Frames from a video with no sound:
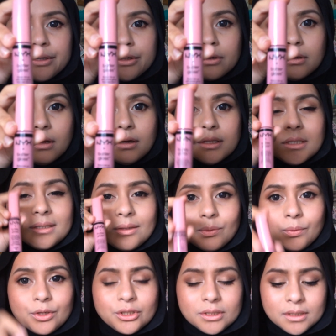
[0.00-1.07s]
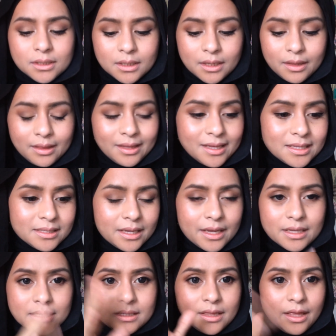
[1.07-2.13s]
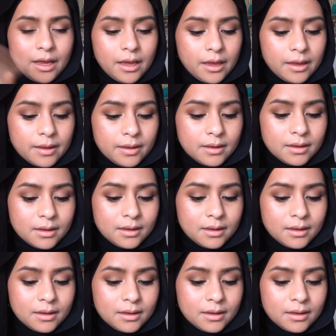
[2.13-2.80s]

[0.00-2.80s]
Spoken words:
Butter Gloss, which this is the